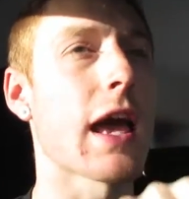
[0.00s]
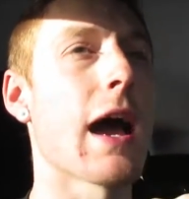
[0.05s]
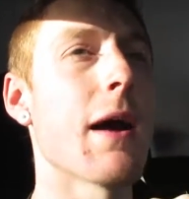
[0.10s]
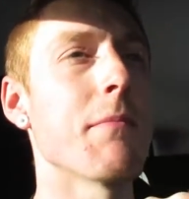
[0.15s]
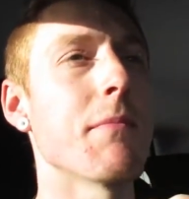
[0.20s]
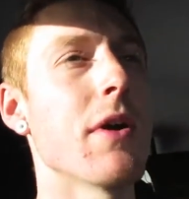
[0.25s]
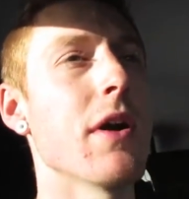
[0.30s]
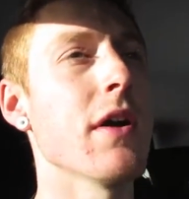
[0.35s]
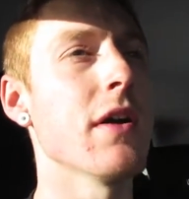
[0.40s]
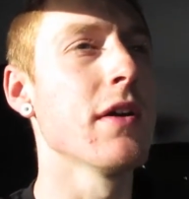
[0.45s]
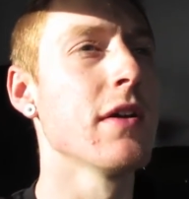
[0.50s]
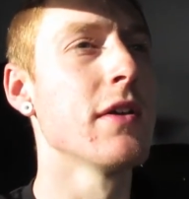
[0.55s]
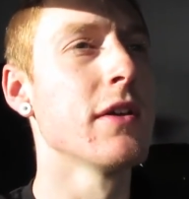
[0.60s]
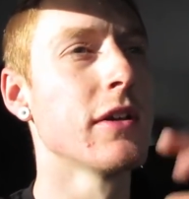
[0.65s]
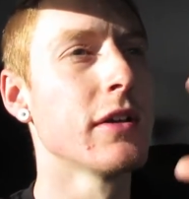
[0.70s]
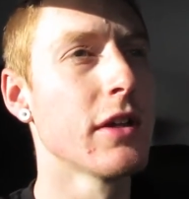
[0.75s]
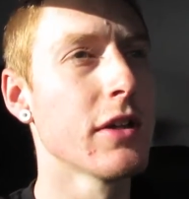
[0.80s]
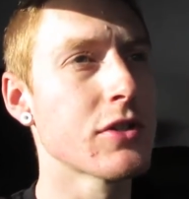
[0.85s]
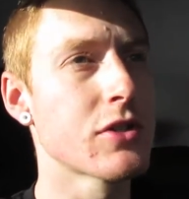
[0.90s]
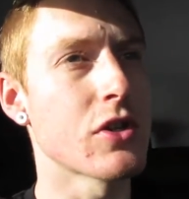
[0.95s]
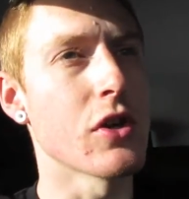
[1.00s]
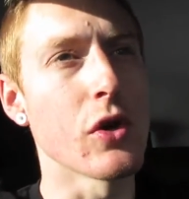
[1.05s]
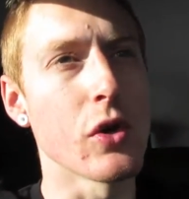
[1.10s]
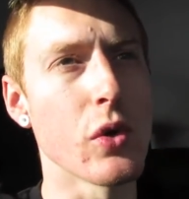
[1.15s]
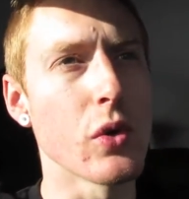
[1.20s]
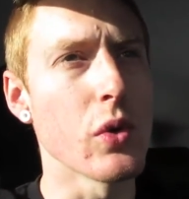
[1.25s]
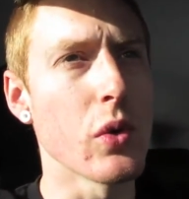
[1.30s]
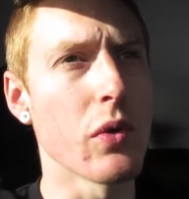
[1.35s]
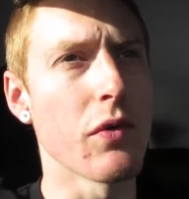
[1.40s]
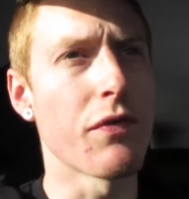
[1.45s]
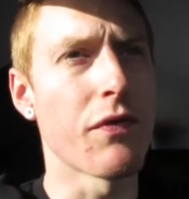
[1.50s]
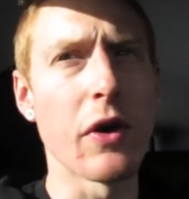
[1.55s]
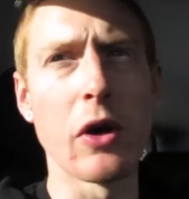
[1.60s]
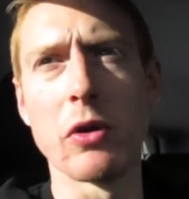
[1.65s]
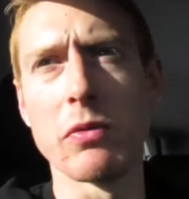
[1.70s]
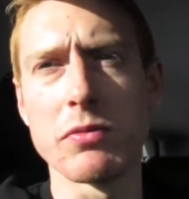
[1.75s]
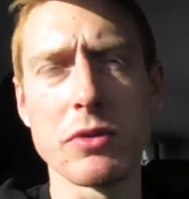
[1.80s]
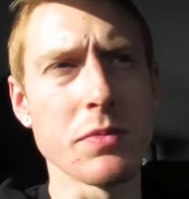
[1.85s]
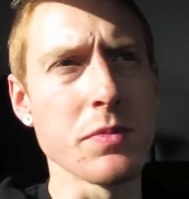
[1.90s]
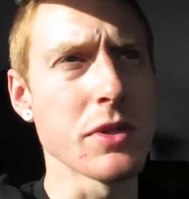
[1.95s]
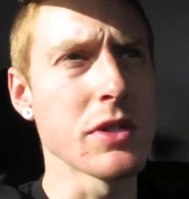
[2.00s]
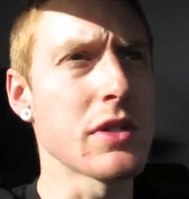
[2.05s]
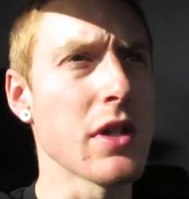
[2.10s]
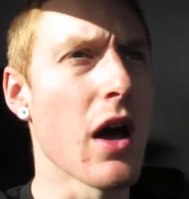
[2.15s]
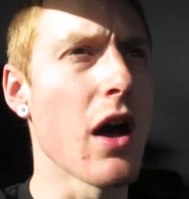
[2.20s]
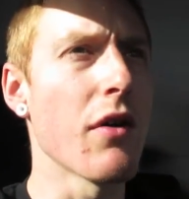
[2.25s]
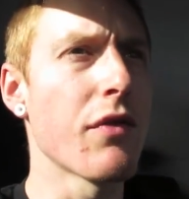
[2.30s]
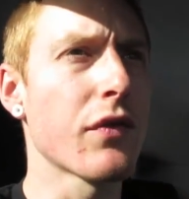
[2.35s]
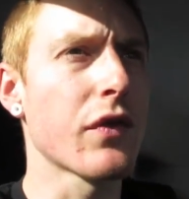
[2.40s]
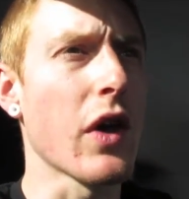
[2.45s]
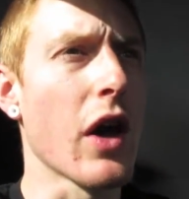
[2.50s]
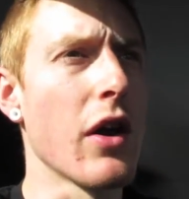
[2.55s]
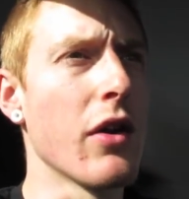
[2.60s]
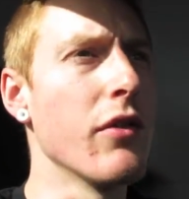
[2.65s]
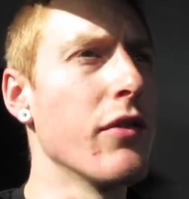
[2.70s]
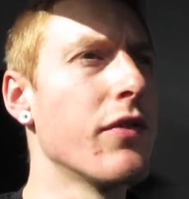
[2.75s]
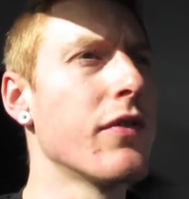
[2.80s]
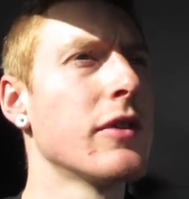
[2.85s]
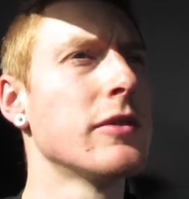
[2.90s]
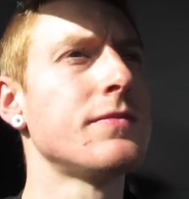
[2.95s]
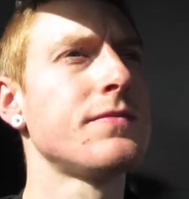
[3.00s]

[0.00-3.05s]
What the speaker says: camera to film some stuff, kind of